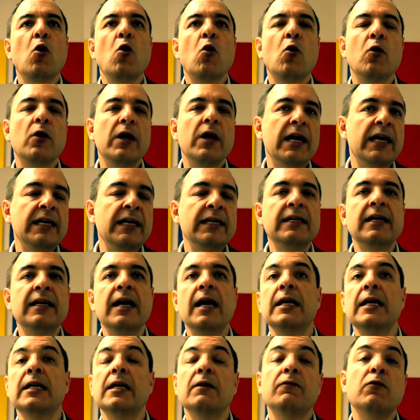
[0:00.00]
or any
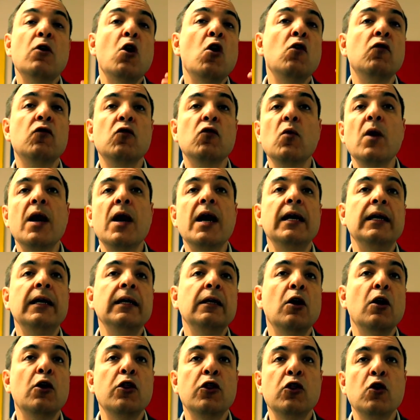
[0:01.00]
kind of
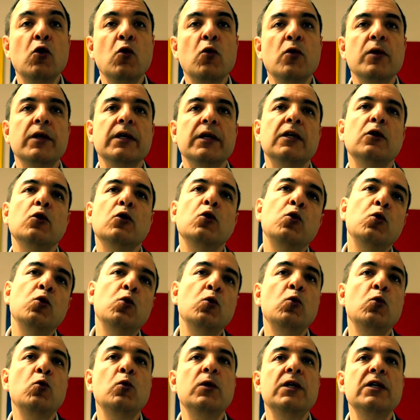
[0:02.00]
overriding authority,
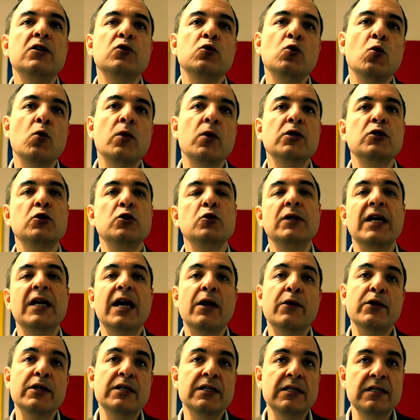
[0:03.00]
who is going to
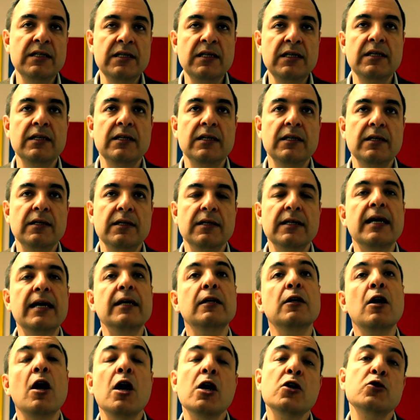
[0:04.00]
guarantee
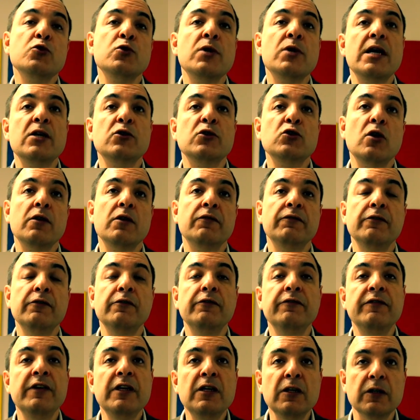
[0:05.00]
that contracts are
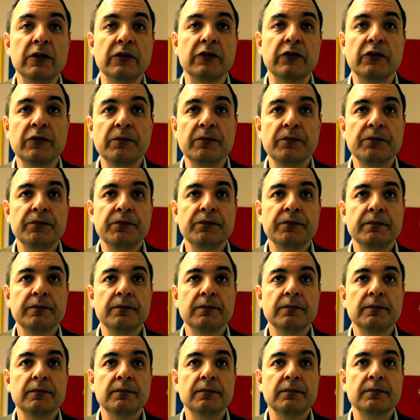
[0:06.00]
fulfilled?
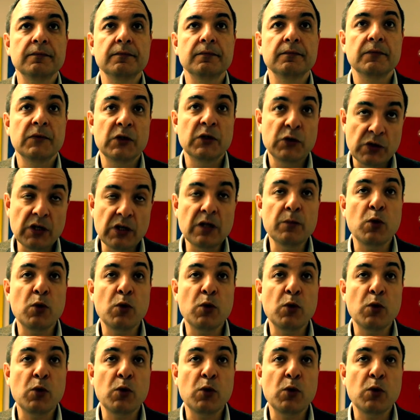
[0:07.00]
You see